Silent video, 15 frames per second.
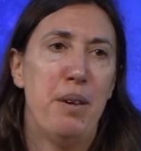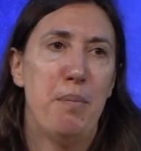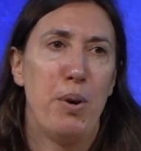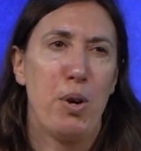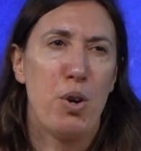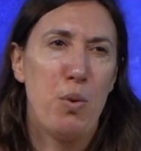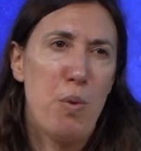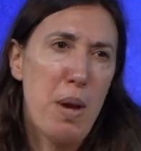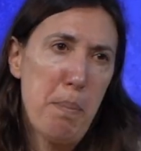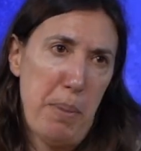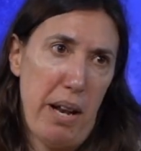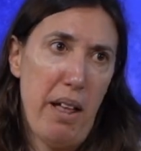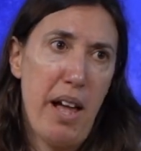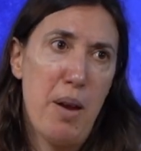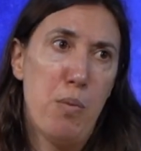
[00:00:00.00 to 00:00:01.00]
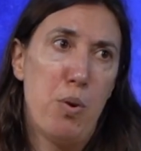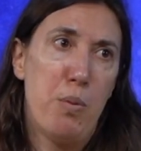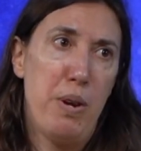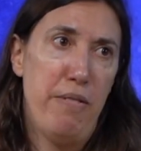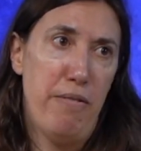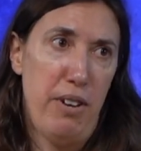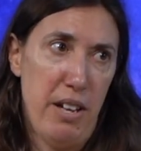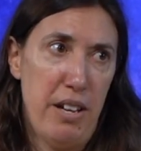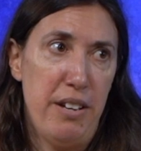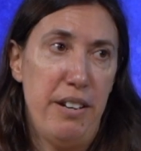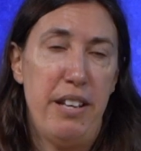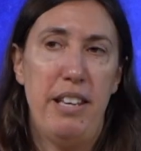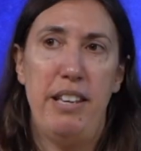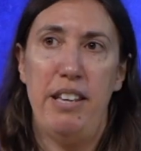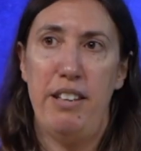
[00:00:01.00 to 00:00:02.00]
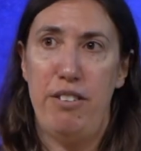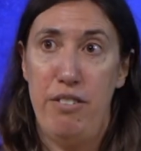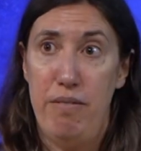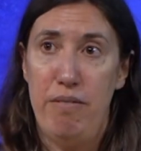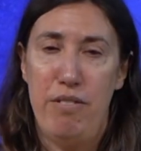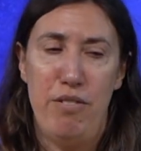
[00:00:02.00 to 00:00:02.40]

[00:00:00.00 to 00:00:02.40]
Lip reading: But could we apply what we've learned here